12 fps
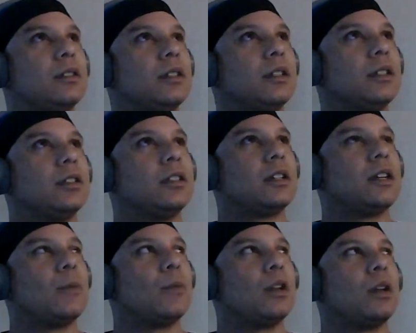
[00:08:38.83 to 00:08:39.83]
is it
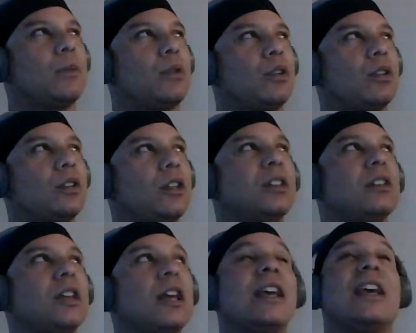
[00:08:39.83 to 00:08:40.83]
coming up on it?
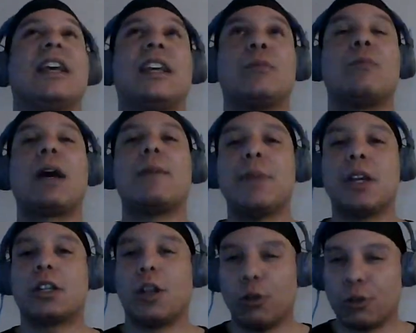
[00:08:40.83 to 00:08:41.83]
It might be
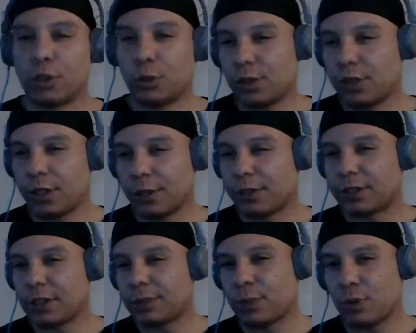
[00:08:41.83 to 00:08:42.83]
close to a year at
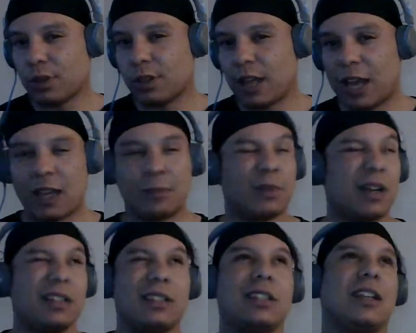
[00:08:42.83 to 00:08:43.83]
this point. I'd
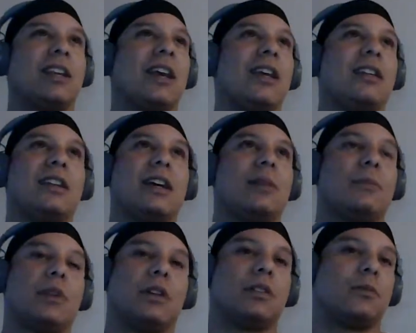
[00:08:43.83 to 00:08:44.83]
probably say 8-9
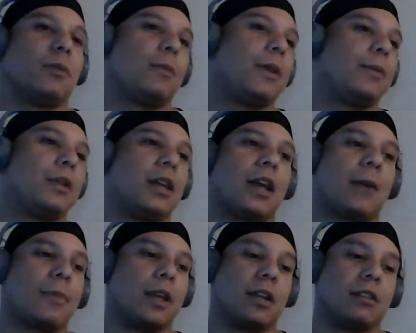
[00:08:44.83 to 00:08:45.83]
months. Well, maybe
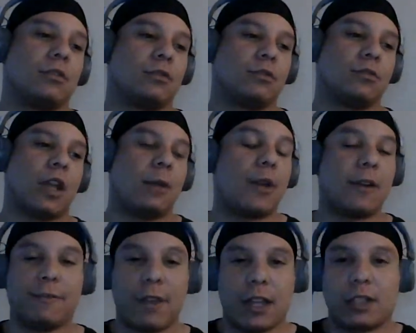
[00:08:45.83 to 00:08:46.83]
I'm not
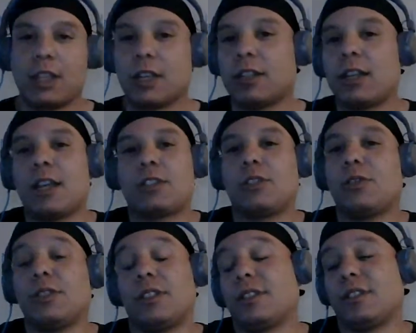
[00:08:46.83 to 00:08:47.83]
fact checking that,
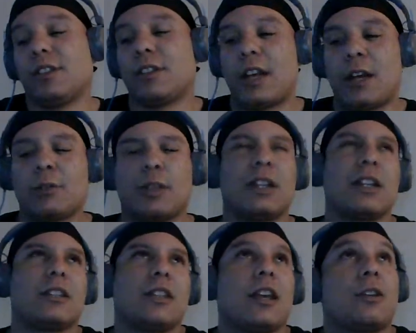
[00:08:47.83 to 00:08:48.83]
so I don't think
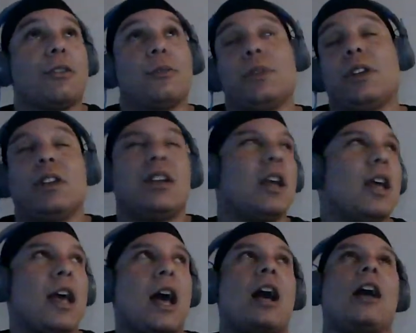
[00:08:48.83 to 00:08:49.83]
that's accurate, but
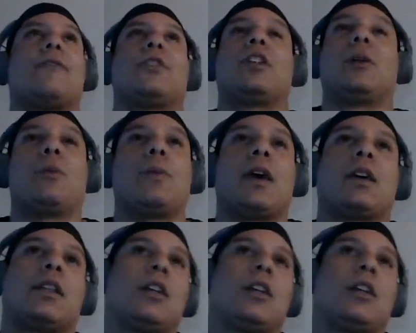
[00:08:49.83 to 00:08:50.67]
I'll have to double back,